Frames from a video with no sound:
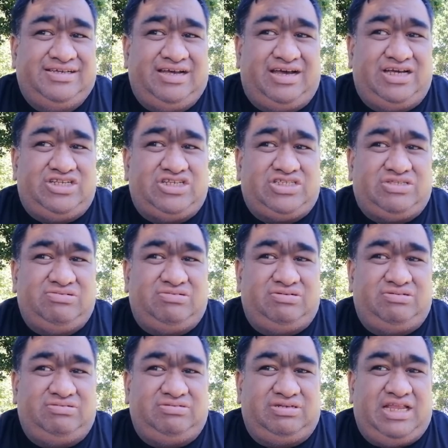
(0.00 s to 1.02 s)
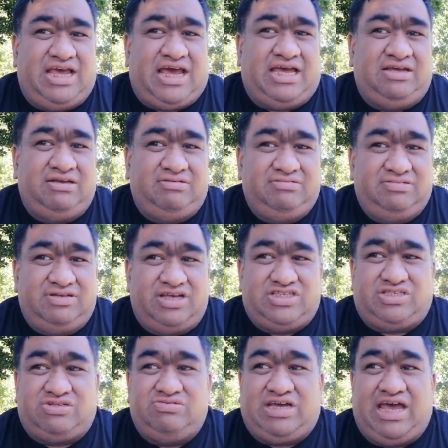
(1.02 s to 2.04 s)
I just thought, nah, I
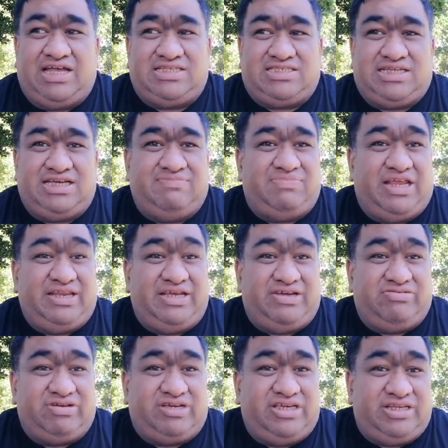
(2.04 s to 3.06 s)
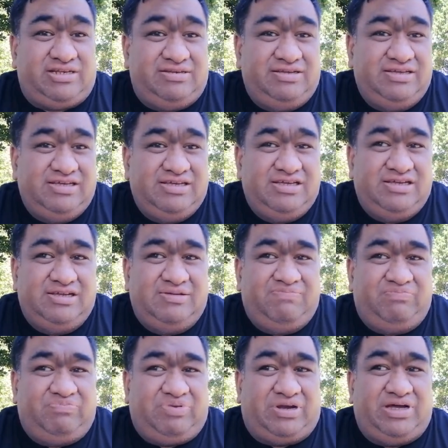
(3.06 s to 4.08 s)
still can't stand bloody cricket.
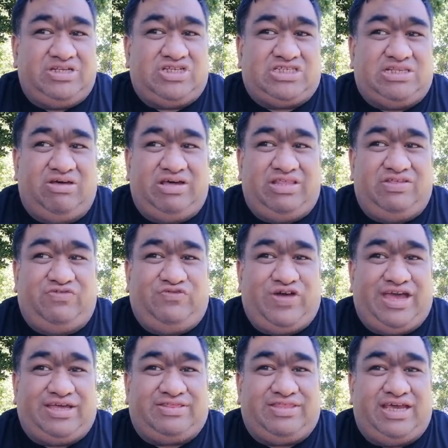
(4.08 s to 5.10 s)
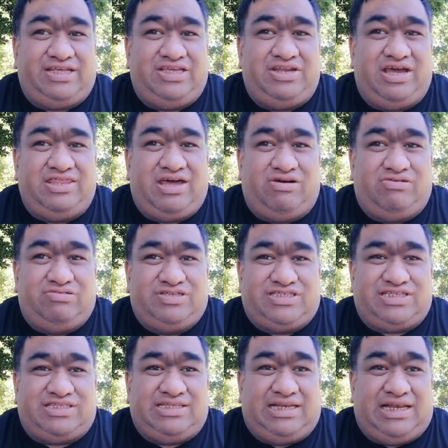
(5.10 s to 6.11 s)
But I just like the fact that, you know, they were all
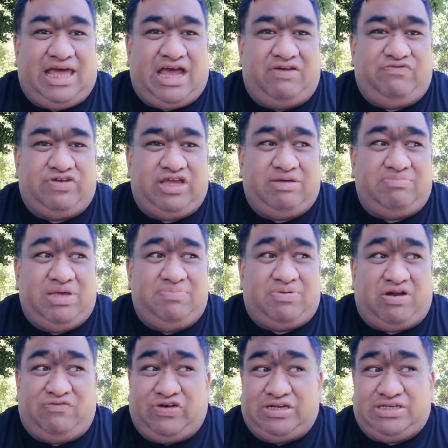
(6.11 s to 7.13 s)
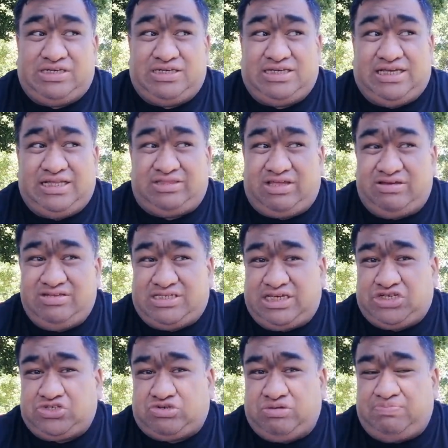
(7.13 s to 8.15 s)
sitting there laughing at me. But if I didn't get those
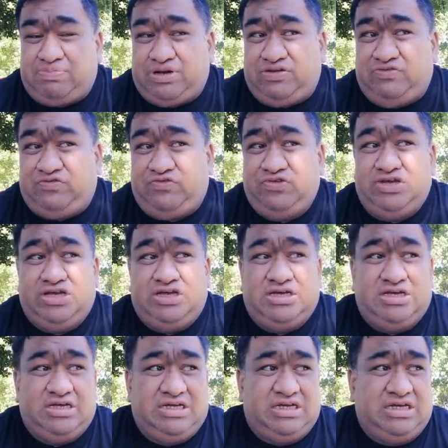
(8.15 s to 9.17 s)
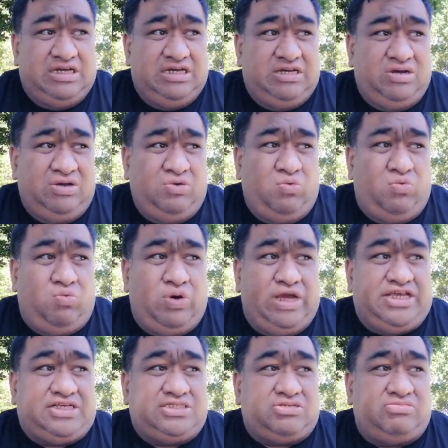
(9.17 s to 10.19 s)
extra bit of
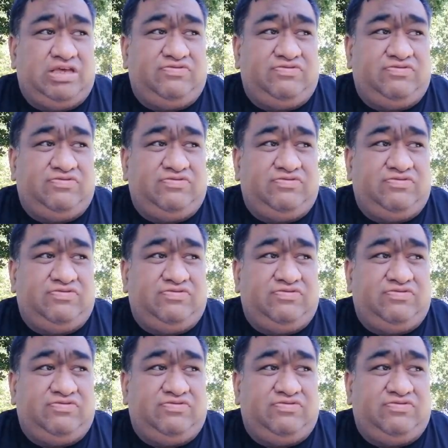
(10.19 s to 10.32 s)
weeks or